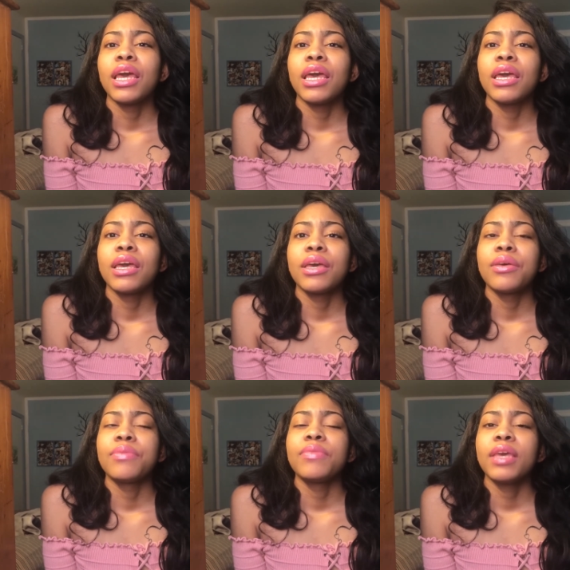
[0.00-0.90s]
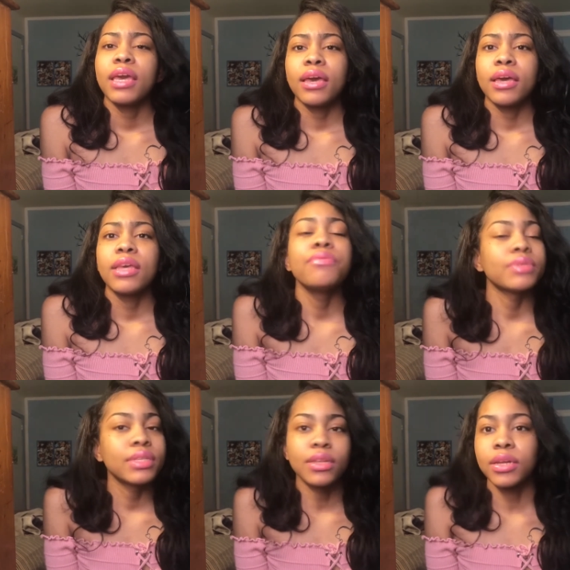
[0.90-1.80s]
and yeah, he
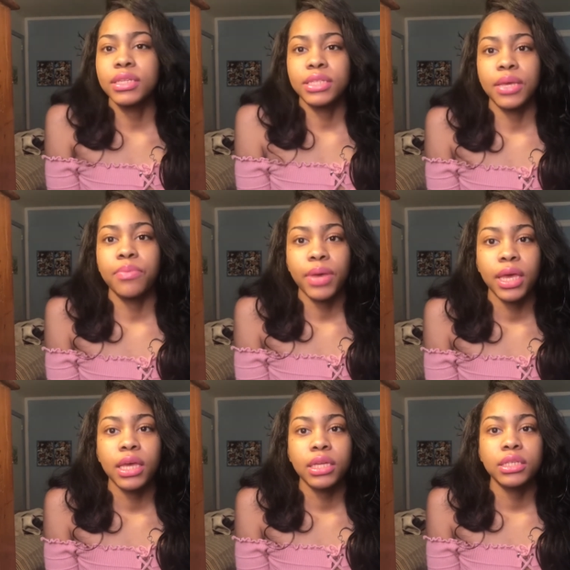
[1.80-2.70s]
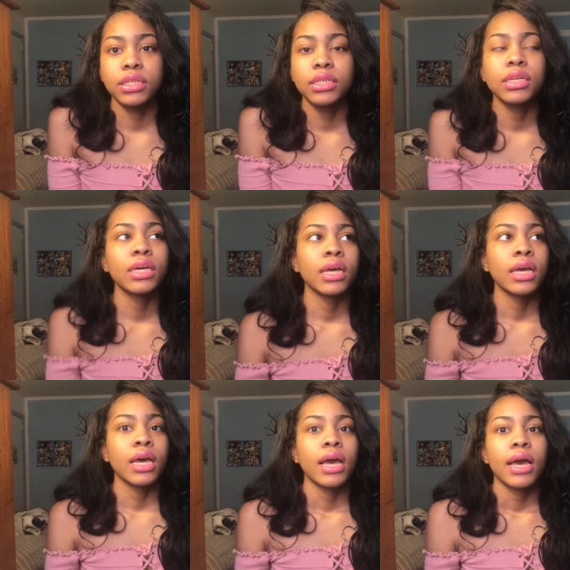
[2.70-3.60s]
was still on the same page.
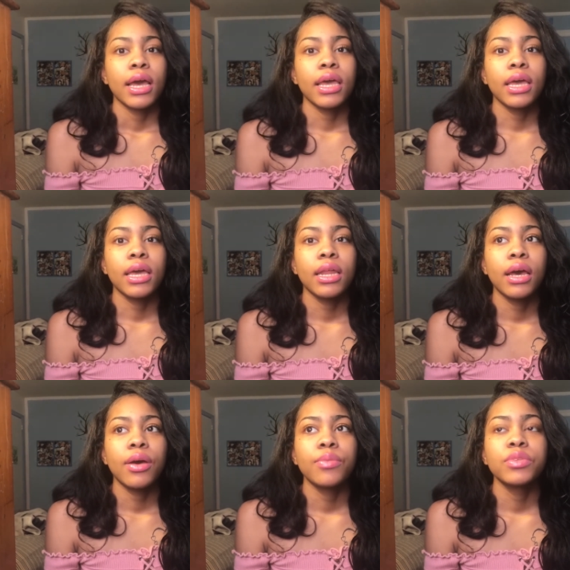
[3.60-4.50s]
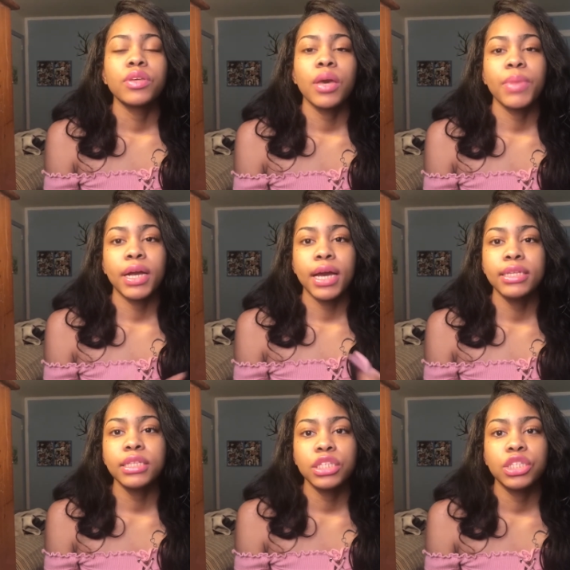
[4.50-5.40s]
And so yeah, my
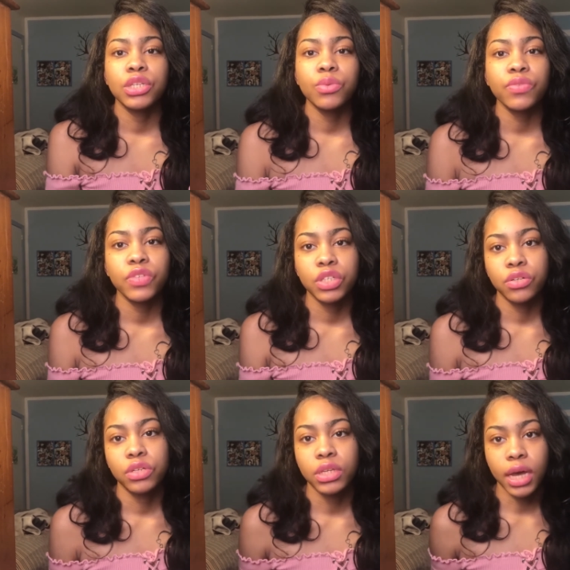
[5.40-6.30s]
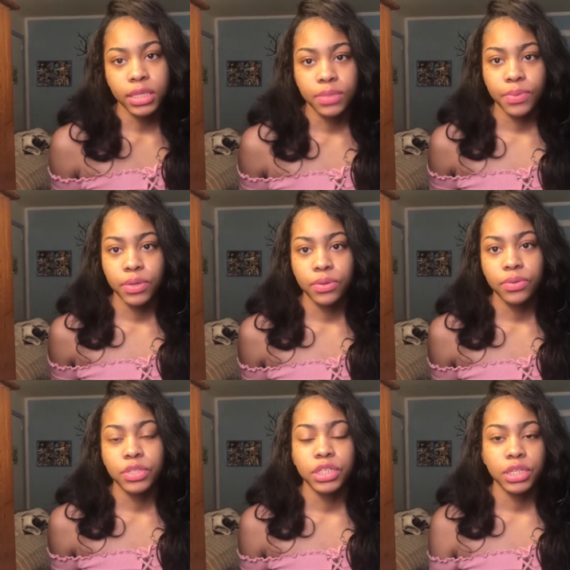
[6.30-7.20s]
cousin, she worked for Children's
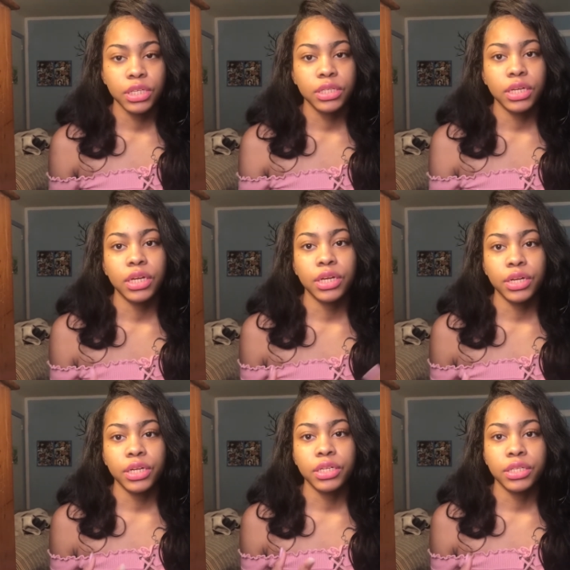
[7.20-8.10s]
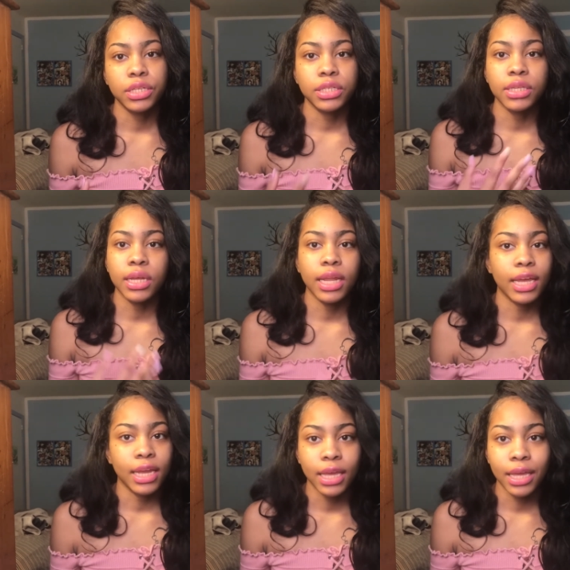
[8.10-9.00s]
Hospital. She's a nurse or something
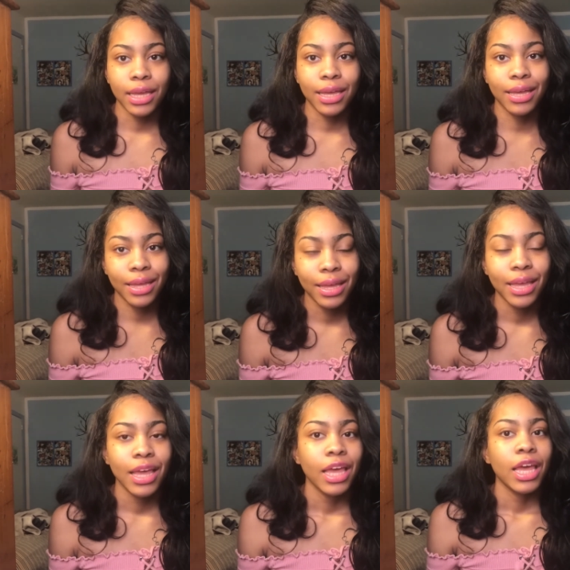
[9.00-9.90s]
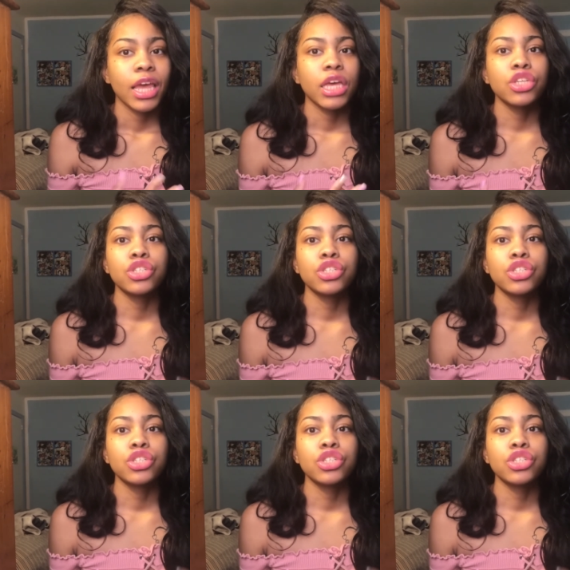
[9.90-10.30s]
like that. And